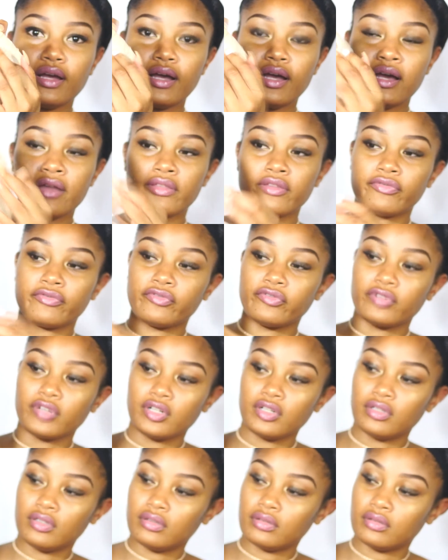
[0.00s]
at the
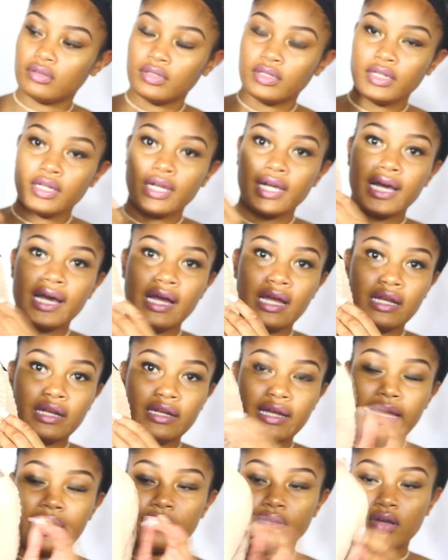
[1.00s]
front
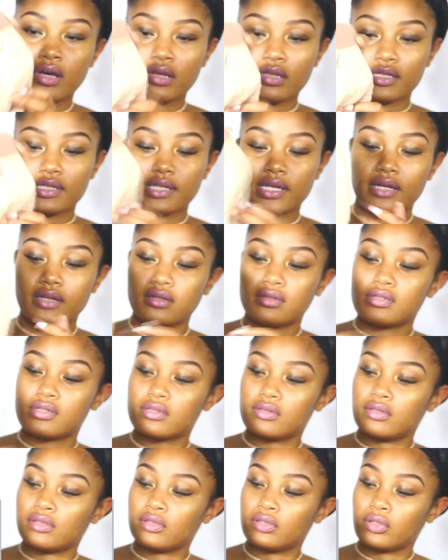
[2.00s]
and at the other side
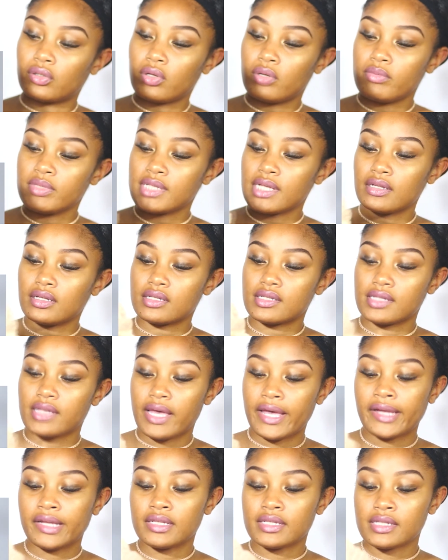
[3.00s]
so the comb is at the
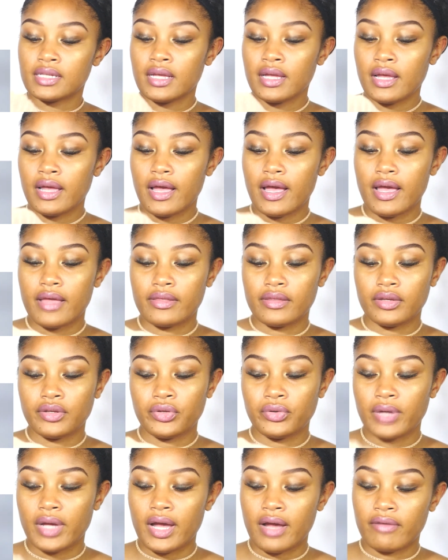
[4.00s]
sides and then
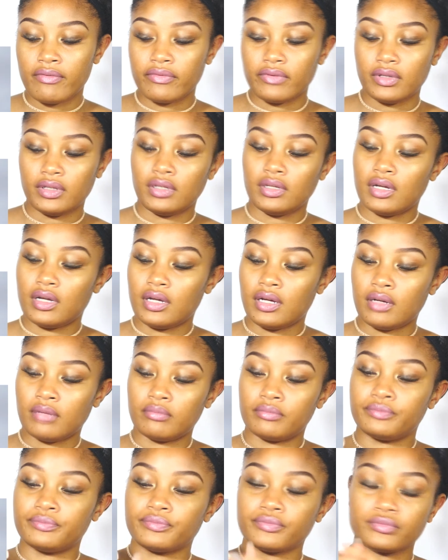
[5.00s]
you have the,
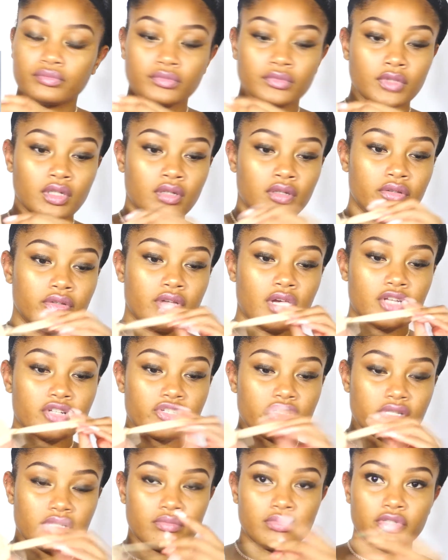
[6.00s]
um, the
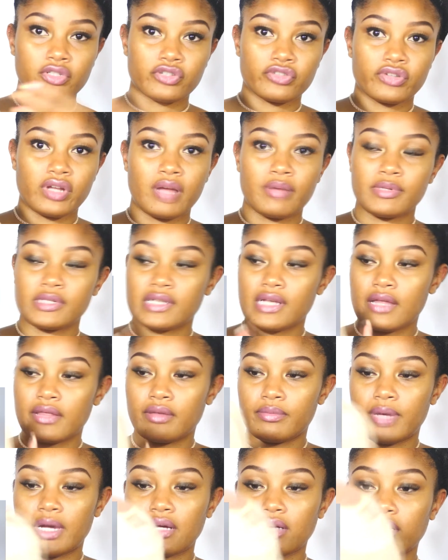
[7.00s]
adjustable straps at
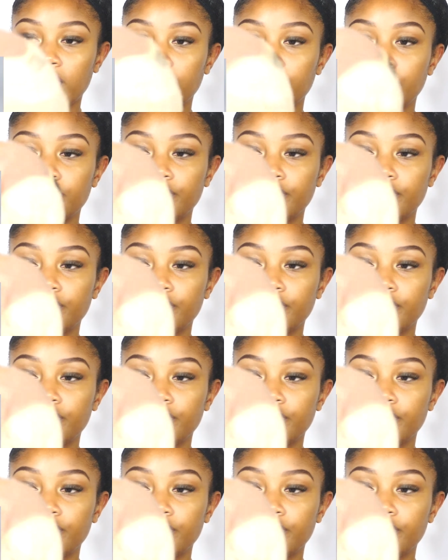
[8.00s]
the back